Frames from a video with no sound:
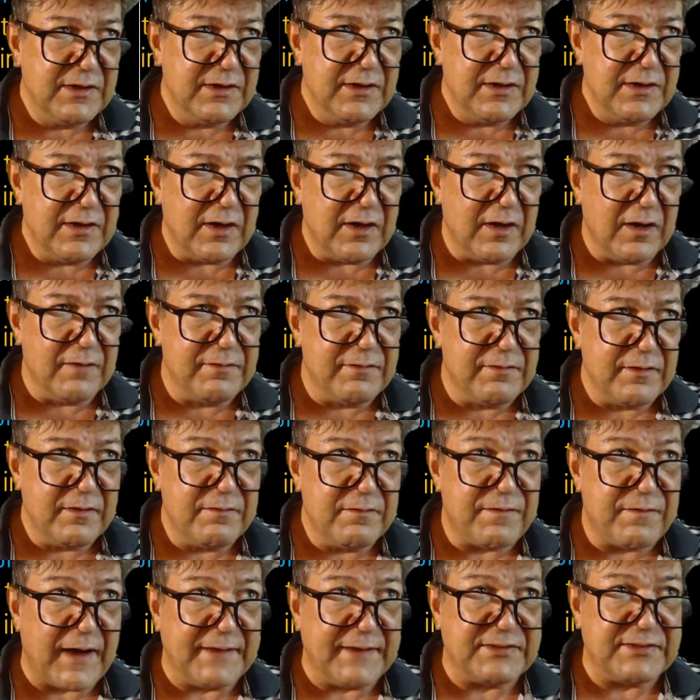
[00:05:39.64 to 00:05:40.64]
of
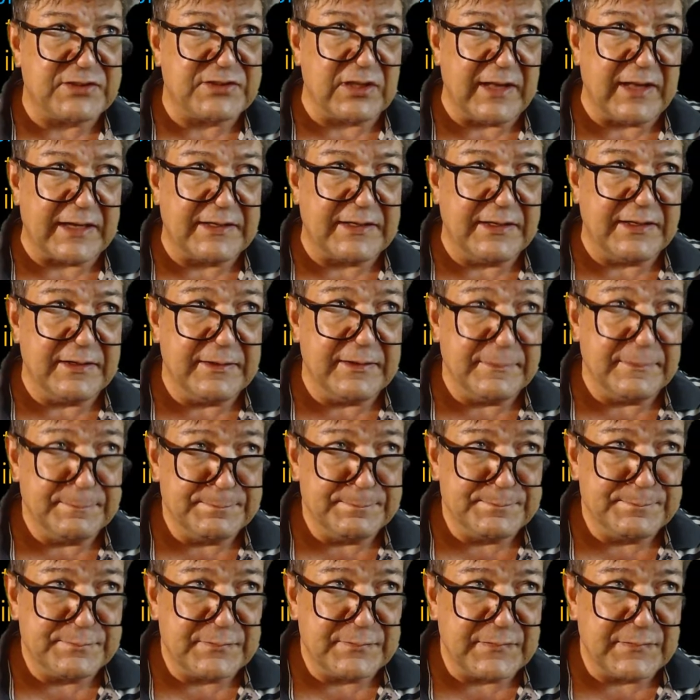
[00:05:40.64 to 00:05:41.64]
5 selected.
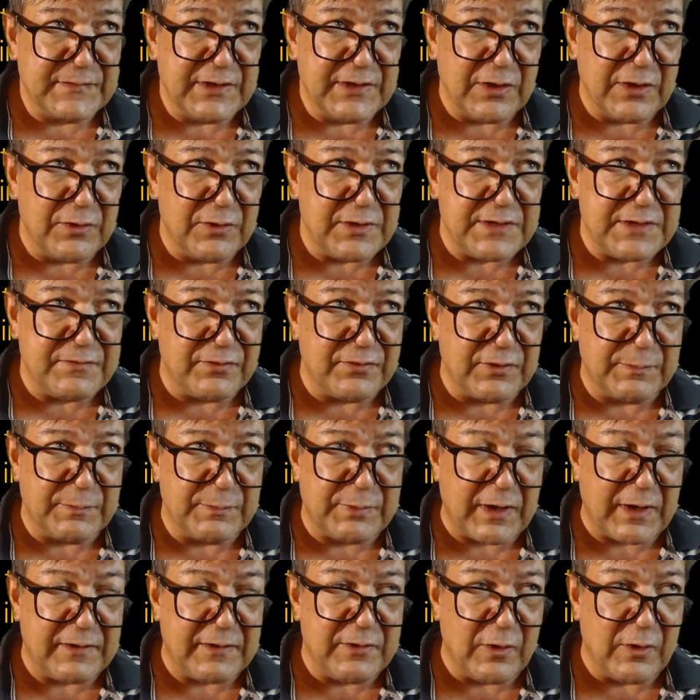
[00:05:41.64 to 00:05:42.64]
No need for
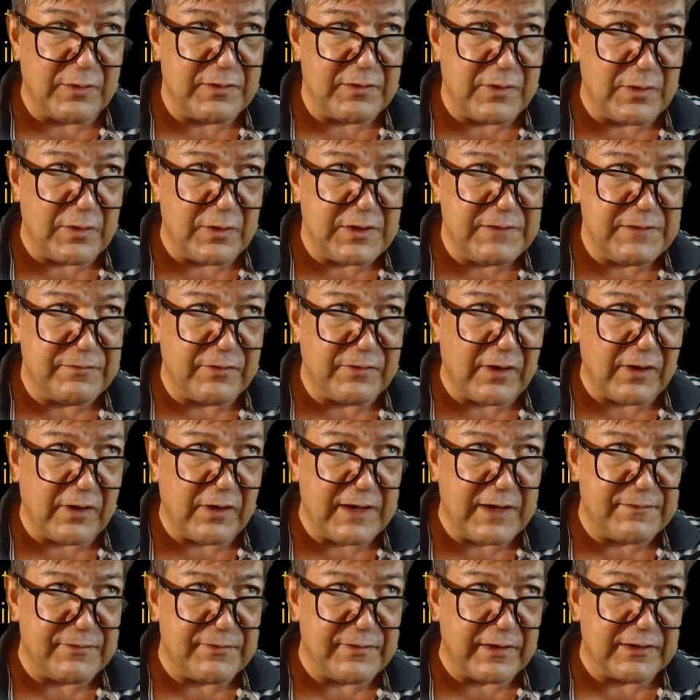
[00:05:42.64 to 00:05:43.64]
a
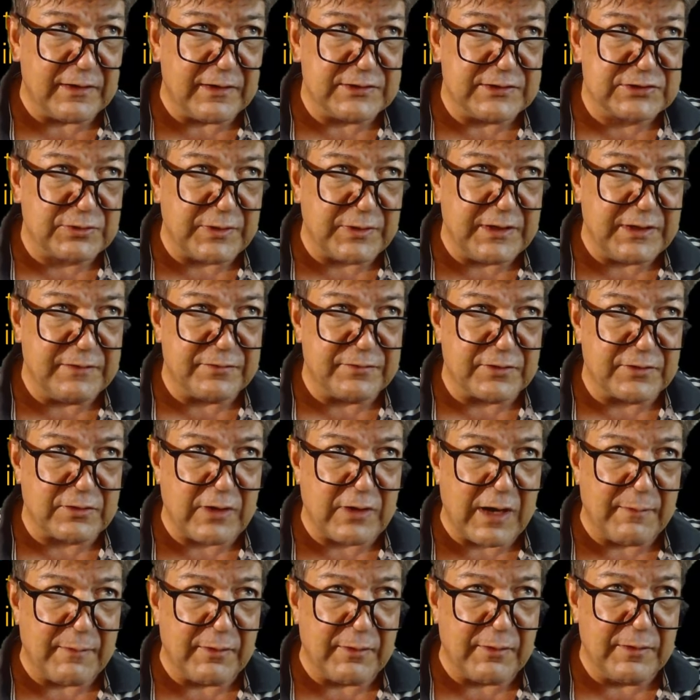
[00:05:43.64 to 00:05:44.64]
hyphen there. It's green for
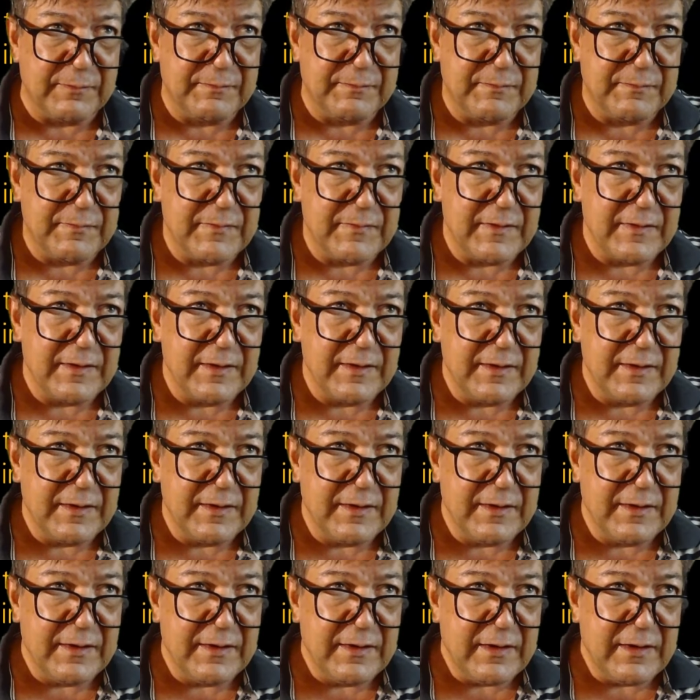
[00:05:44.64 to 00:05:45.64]
grammar.
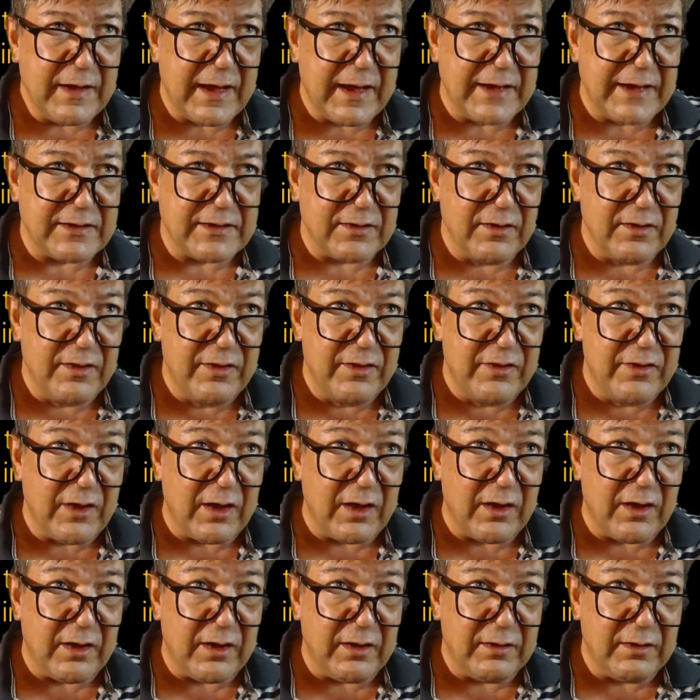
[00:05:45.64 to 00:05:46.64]
At
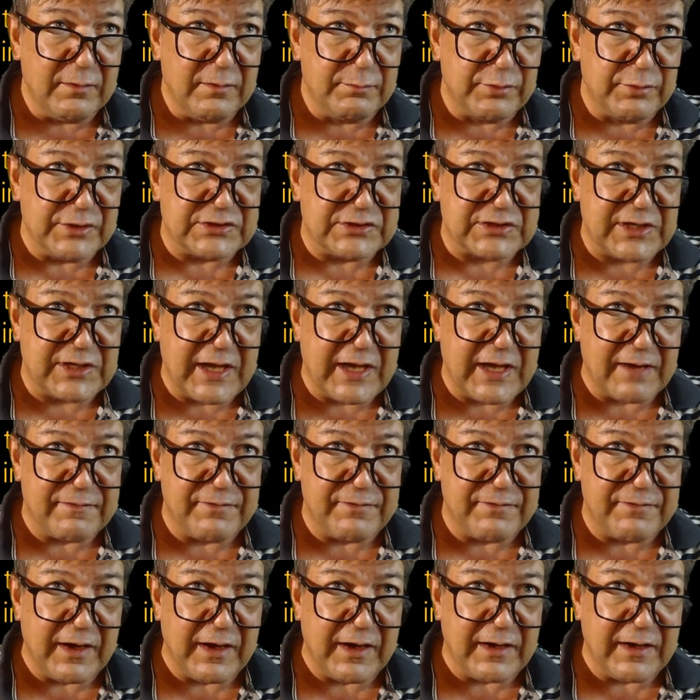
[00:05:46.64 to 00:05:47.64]
the brisk
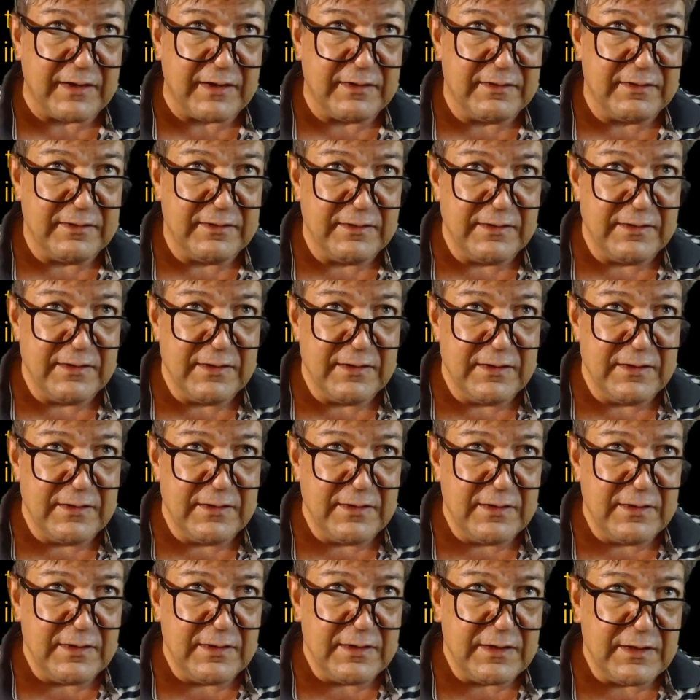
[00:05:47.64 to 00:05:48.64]
cafe.
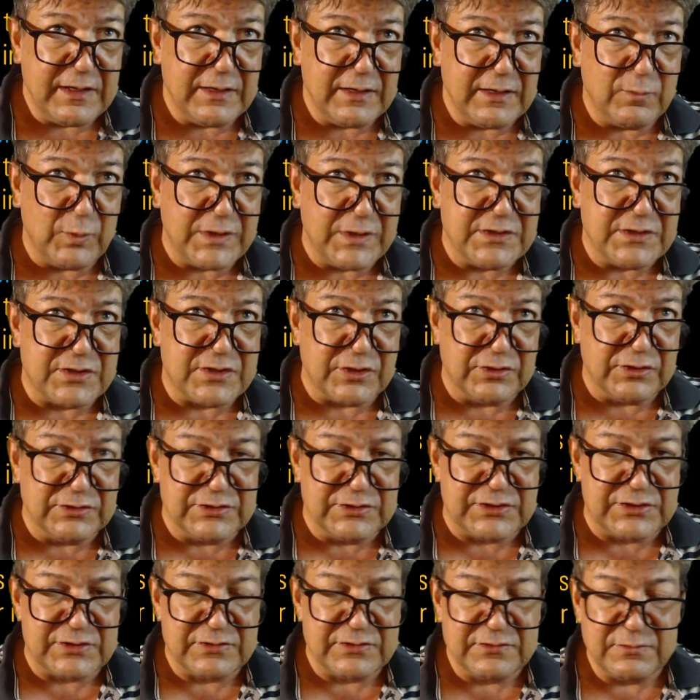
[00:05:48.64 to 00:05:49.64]
In
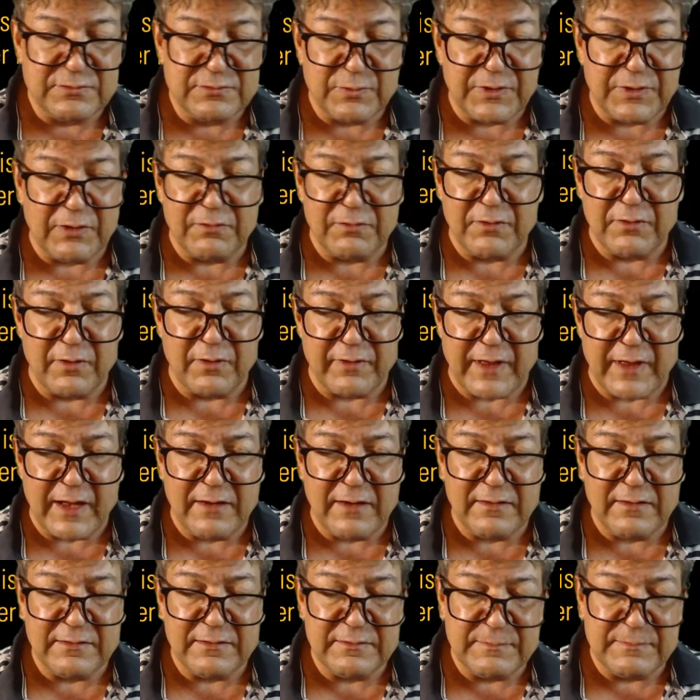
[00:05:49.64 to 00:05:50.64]
winters, we don't know that.
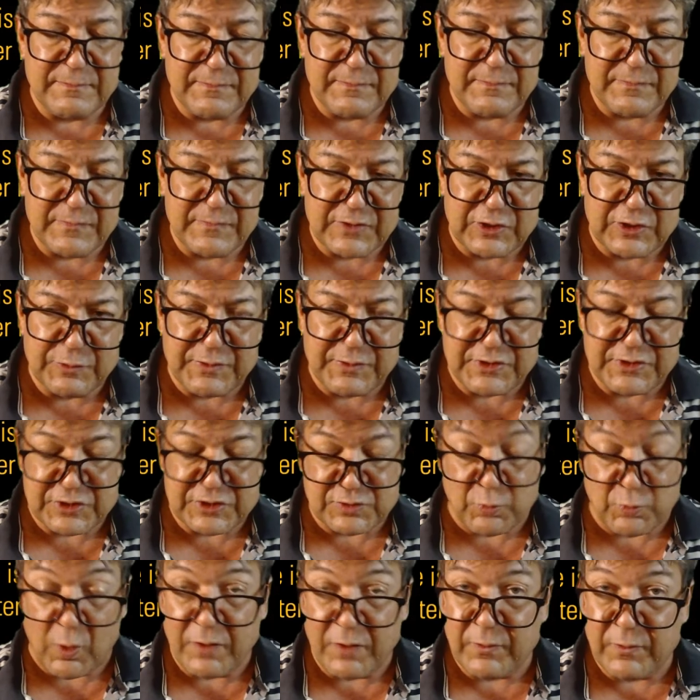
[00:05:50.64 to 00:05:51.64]
Could be just
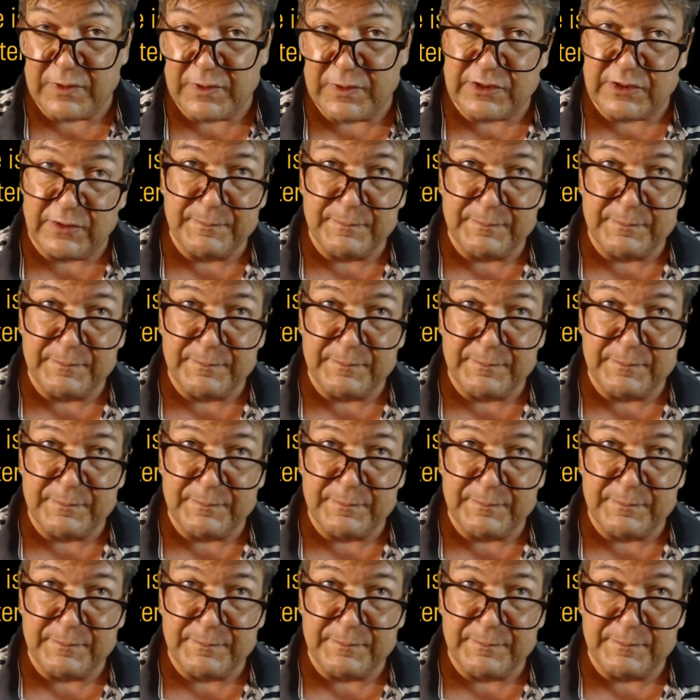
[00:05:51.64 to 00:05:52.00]
one winter.